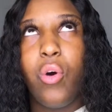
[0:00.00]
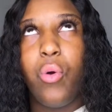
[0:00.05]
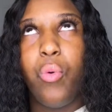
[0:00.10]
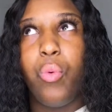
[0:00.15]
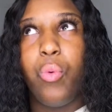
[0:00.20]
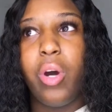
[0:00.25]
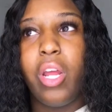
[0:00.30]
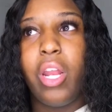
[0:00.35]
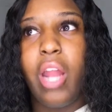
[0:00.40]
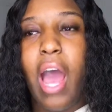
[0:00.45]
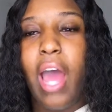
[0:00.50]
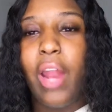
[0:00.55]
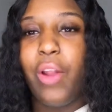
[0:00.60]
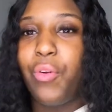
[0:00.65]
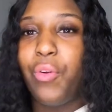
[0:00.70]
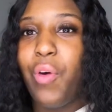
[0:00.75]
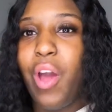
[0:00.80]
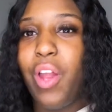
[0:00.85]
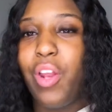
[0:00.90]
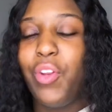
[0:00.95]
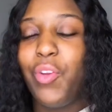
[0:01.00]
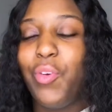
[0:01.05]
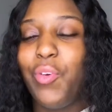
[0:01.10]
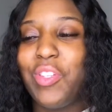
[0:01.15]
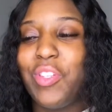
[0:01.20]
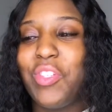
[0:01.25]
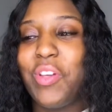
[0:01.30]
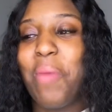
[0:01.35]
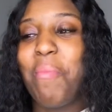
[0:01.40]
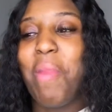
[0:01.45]
one, I don't know how to do
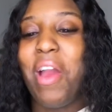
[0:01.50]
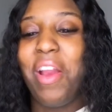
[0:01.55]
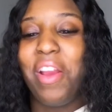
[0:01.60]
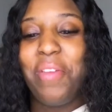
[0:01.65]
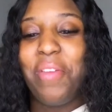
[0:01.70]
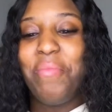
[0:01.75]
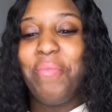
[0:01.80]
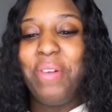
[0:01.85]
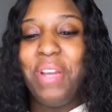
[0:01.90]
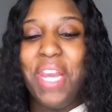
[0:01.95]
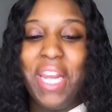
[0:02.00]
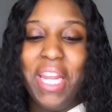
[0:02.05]
it, so I'm not going to put